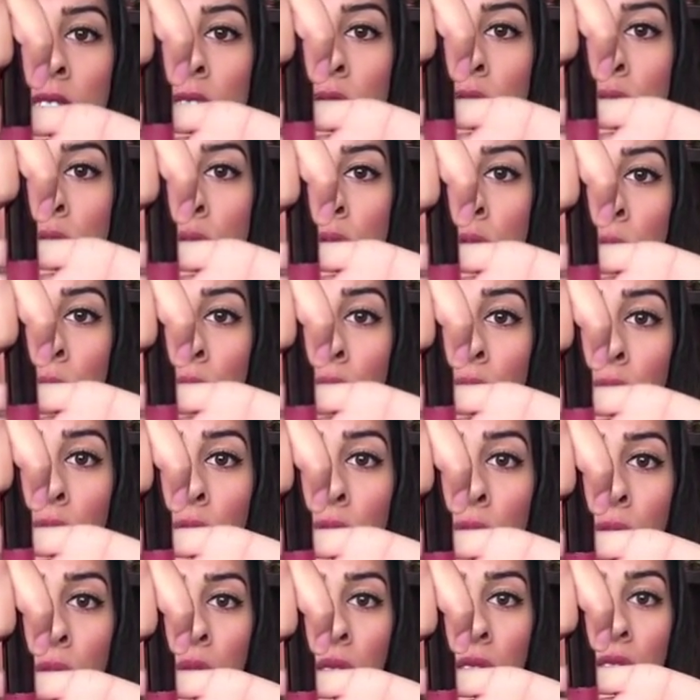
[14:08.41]
So
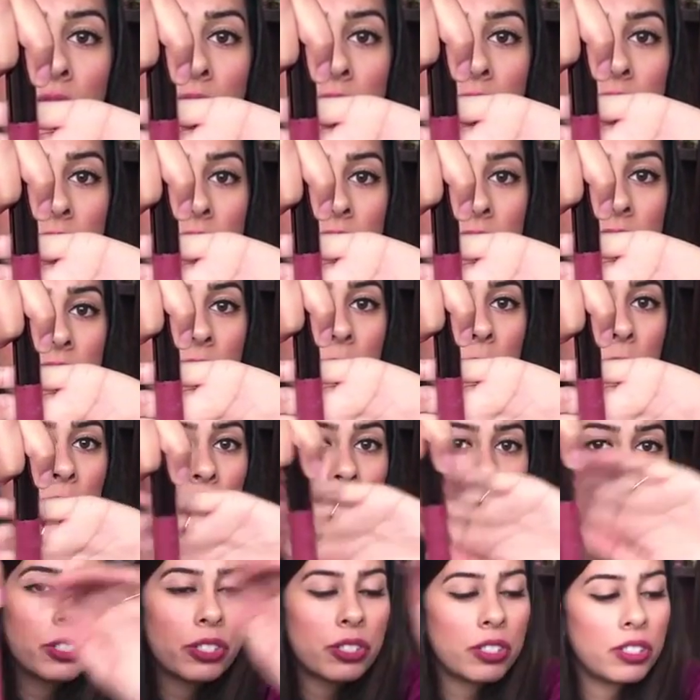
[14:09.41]
Allure is
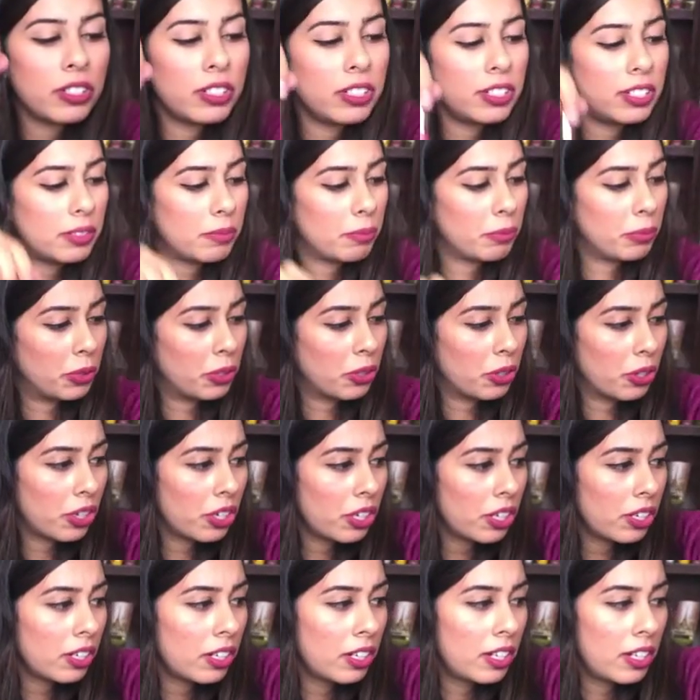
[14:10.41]
similar to
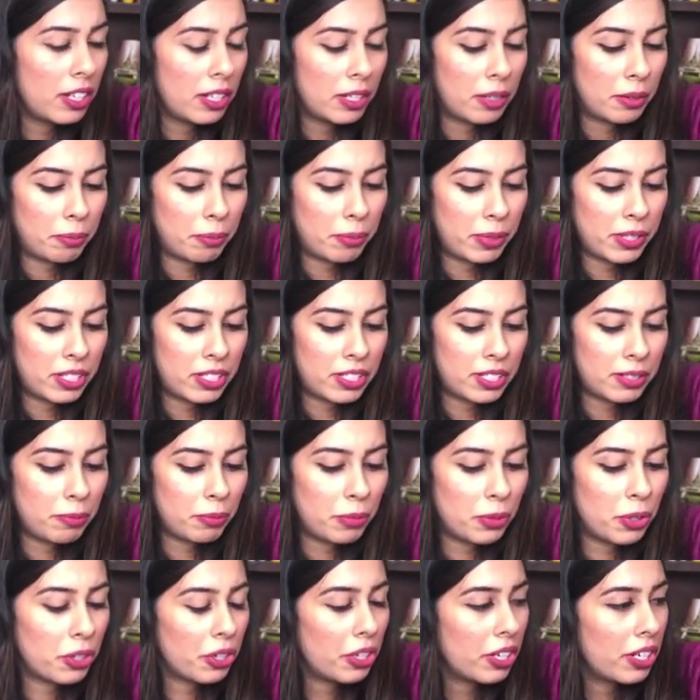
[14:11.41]
Demure, but
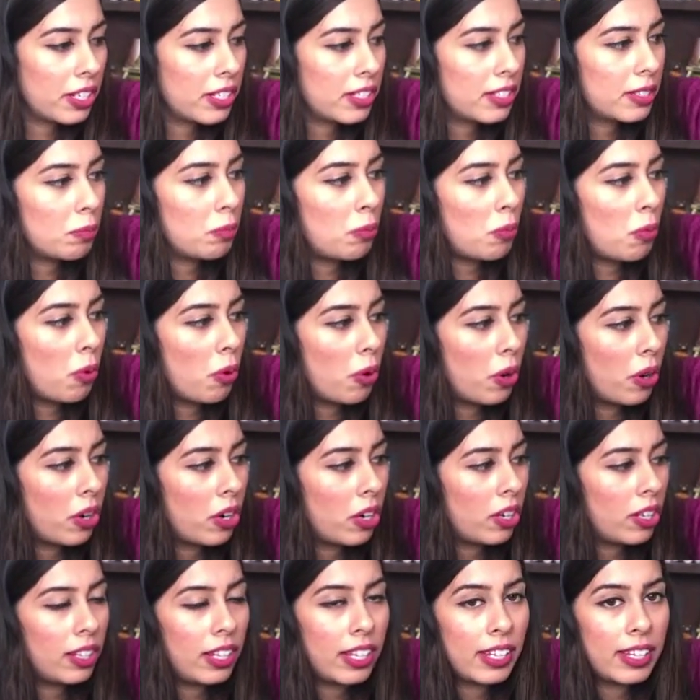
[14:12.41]
Demure is
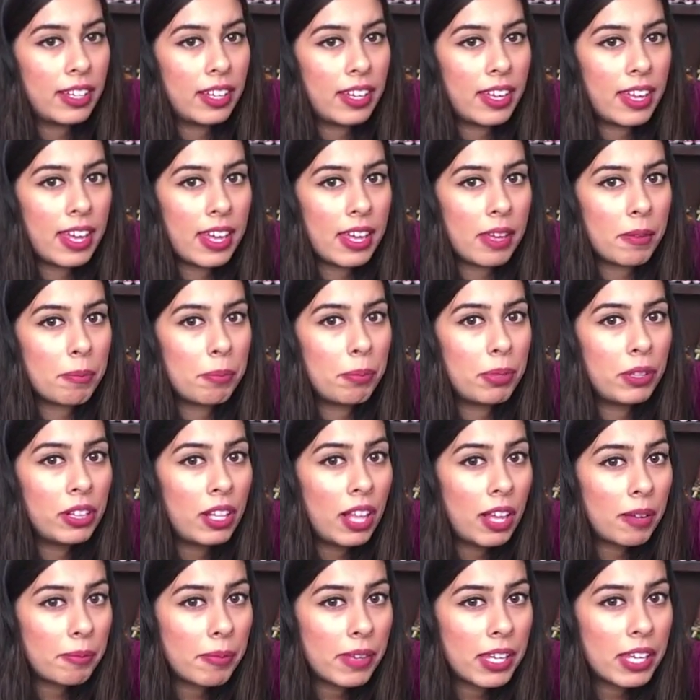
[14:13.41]
more like a
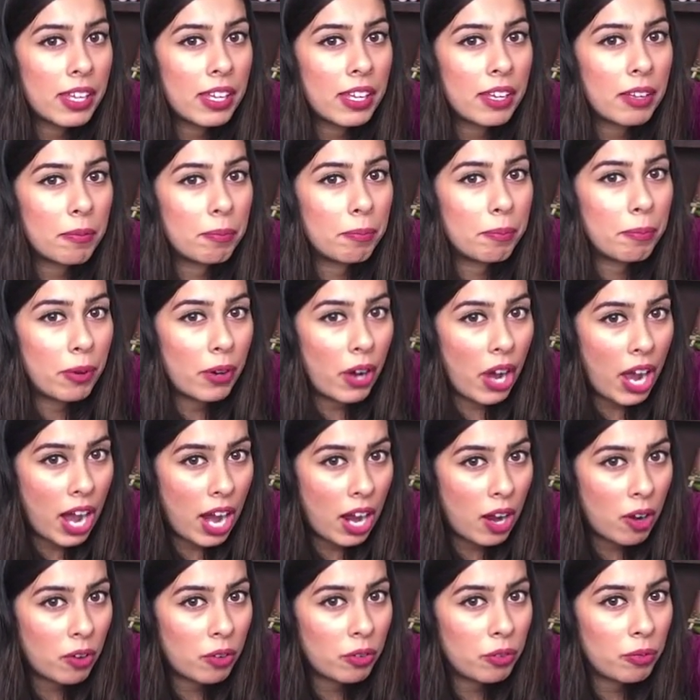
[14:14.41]
plummy
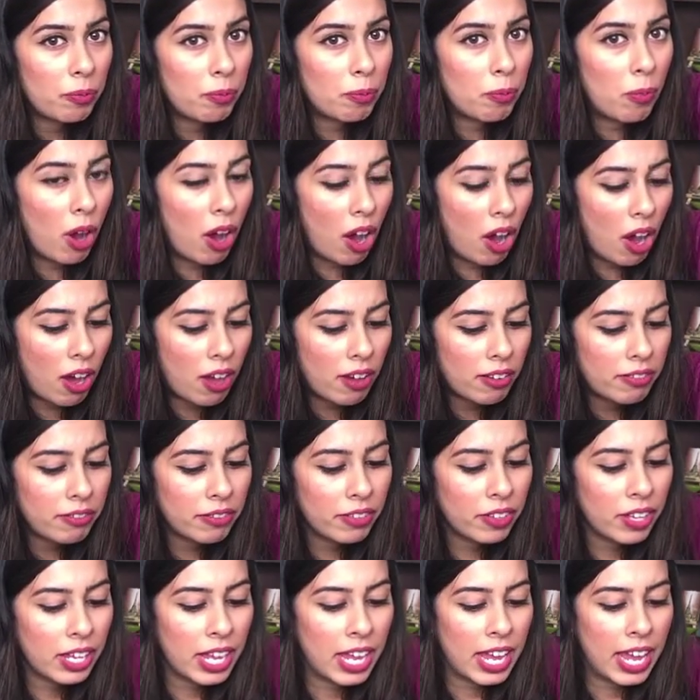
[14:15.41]
brown mauve,
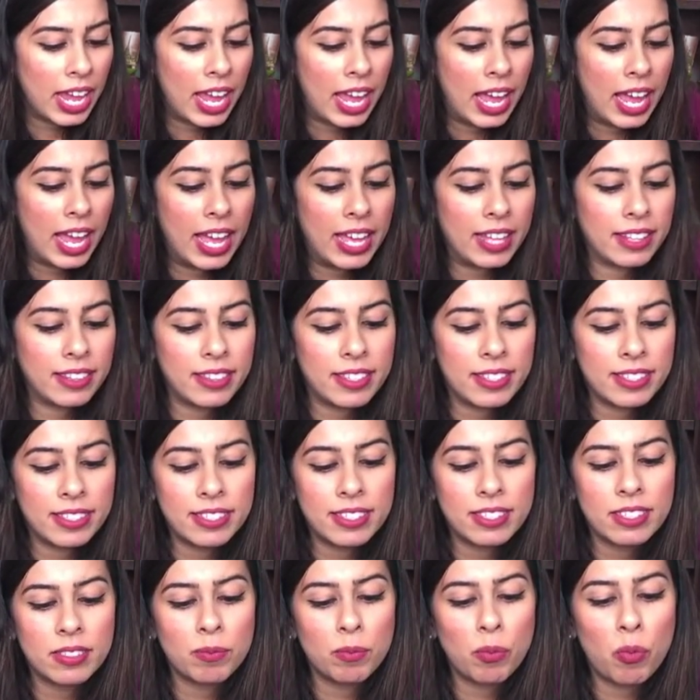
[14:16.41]
and
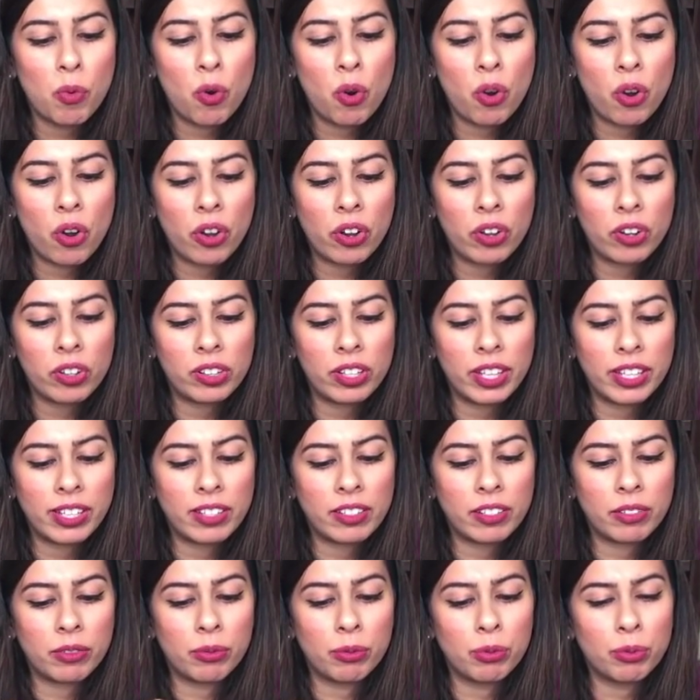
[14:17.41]
this is more
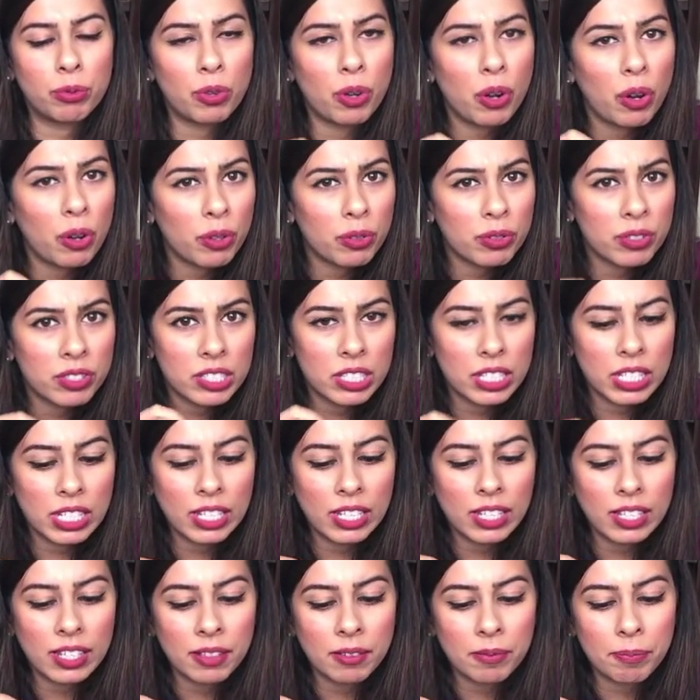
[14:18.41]
like a
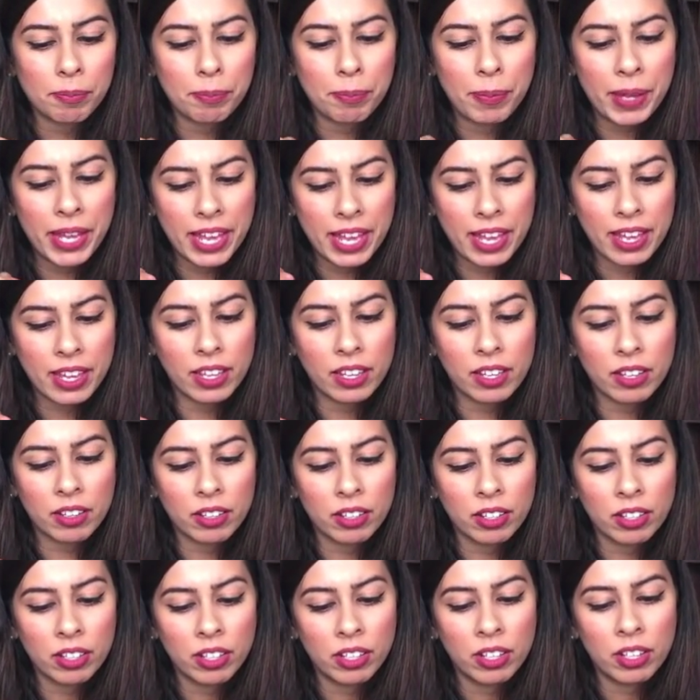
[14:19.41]
rosy pink
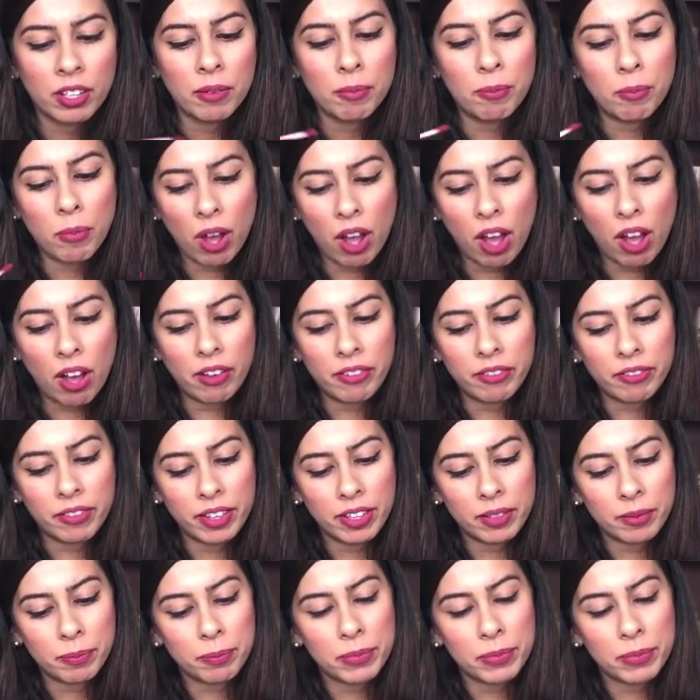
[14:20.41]
mauve.